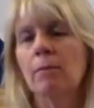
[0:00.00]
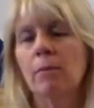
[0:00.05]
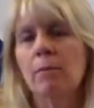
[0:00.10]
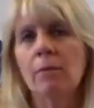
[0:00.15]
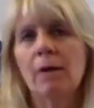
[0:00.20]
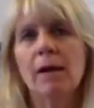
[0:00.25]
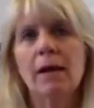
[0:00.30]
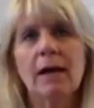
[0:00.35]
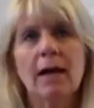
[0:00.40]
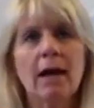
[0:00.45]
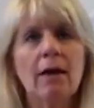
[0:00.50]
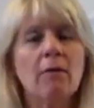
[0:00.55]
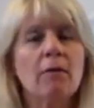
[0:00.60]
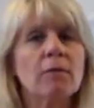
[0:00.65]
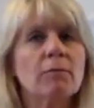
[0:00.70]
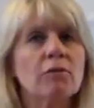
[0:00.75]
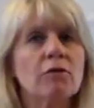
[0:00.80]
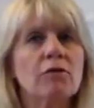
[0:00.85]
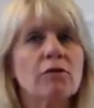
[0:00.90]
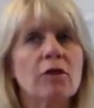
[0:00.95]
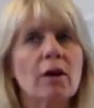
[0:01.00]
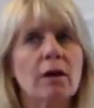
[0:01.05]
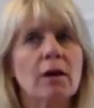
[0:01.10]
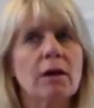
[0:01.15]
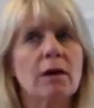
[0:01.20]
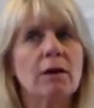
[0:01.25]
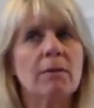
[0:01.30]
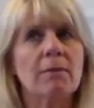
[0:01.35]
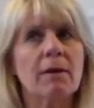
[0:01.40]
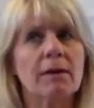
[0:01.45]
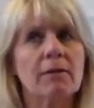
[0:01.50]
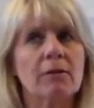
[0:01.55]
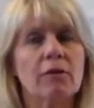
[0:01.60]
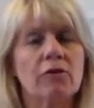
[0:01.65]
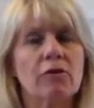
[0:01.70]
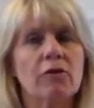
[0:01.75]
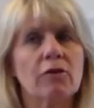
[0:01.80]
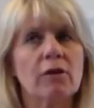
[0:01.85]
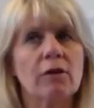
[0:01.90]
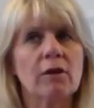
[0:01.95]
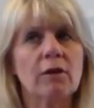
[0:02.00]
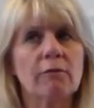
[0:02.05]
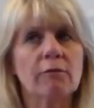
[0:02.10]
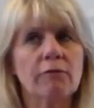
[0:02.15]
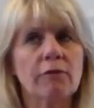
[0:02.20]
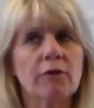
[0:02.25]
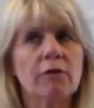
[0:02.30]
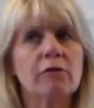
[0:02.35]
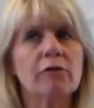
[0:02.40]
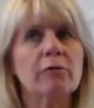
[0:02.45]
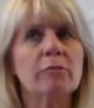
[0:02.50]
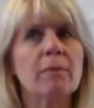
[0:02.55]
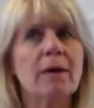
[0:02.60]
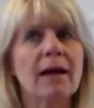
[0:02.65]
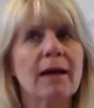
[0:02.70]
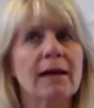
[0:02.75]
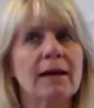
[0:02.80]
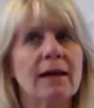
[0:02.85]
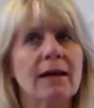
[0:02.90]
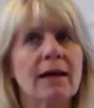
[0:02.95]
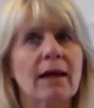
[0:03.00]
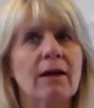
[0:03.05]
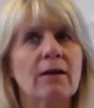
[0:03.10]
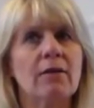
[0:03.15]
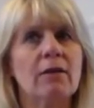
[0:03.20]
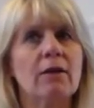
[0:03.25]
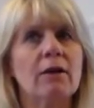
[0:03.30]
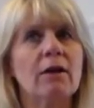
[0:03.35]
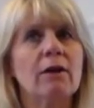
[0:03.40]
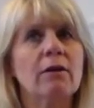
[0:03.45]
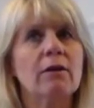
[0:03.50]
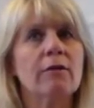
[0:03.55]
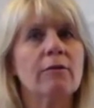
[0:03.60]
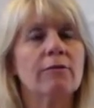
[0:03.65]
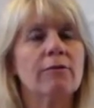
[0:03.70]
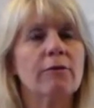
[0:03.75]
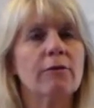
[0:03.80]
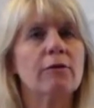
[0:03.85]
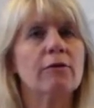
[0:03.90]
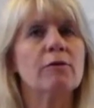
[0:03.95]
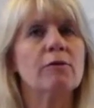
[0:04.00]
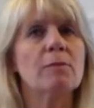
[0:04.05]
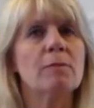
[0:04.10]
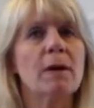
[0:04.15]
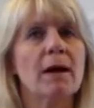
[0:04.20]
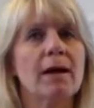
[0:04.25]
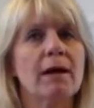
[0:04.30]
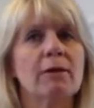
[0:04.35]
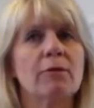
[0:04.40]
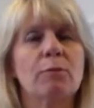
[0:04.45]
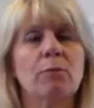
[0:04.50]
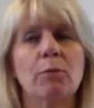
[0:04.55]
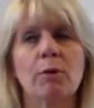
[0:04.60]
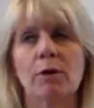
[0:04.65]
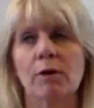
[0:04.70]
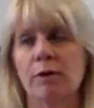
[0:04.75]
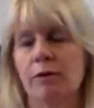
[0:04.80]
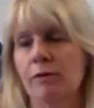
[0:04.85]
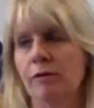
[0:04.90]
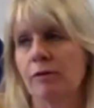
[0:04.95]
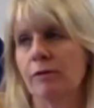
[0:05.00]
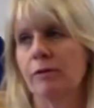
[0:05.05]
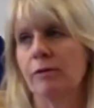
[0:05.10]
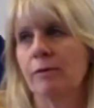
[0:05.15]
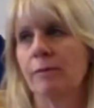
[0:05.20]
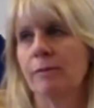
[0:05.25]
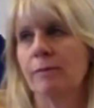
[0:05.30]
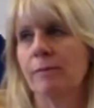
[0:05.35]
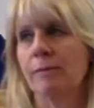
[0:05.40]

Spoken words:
But right now I'm just talking about this confused mind and how the confused mind works.